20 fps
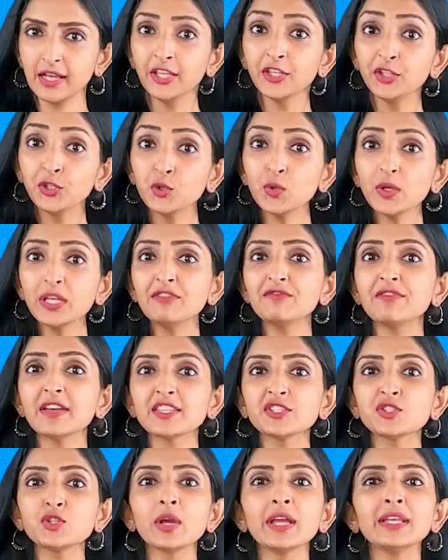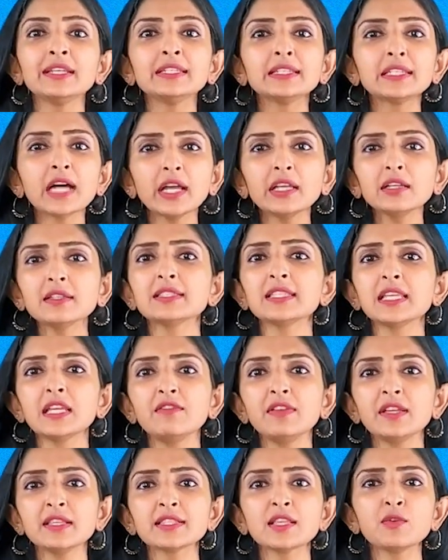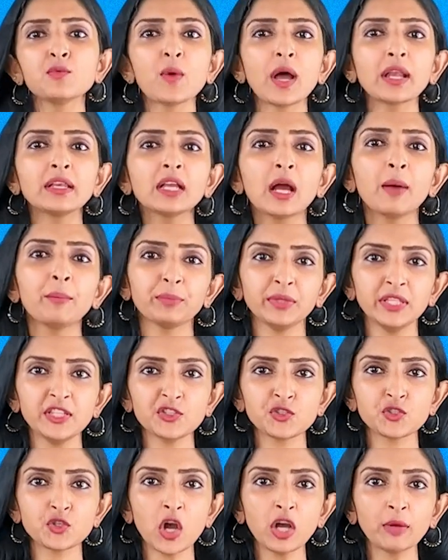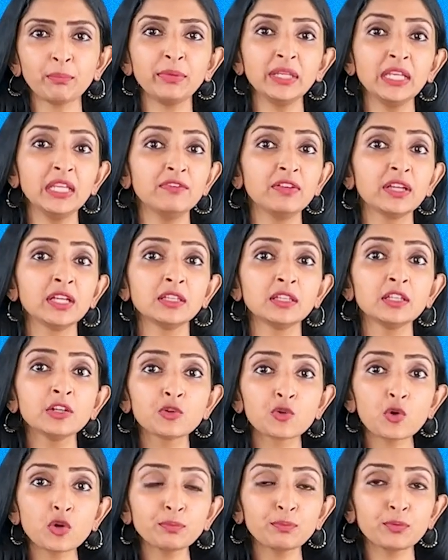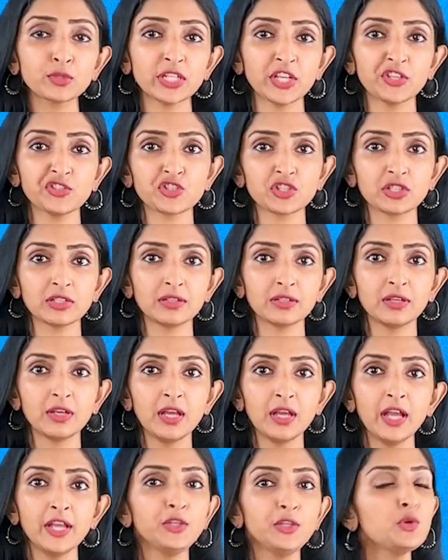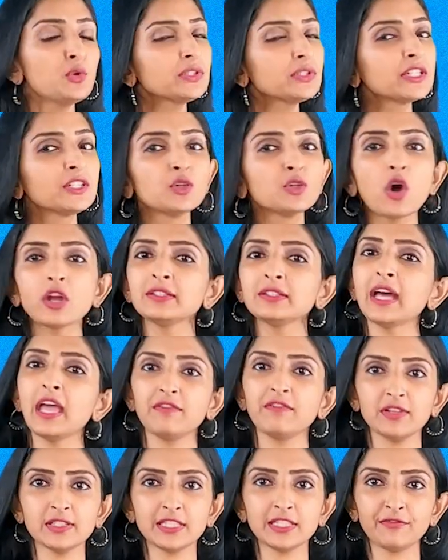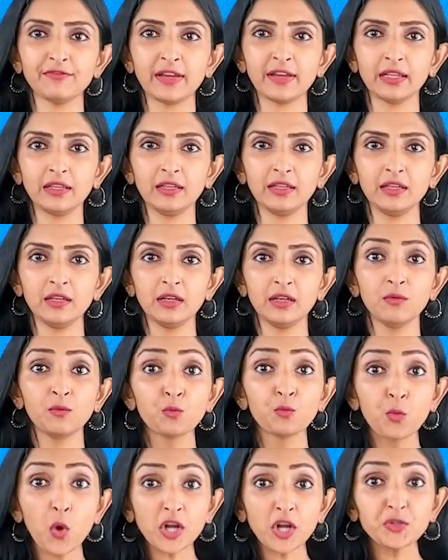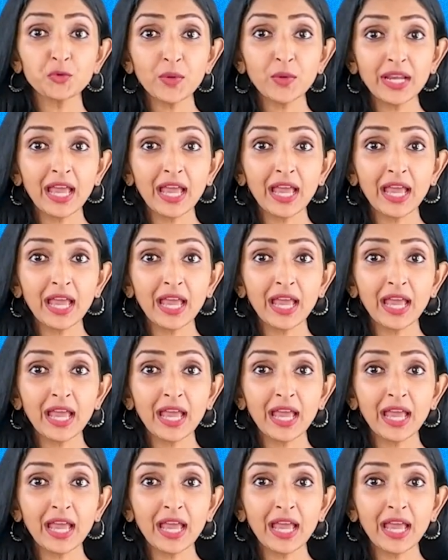You invest your entire savings in one company's stock believing in the growth potential. You did not diversify. What will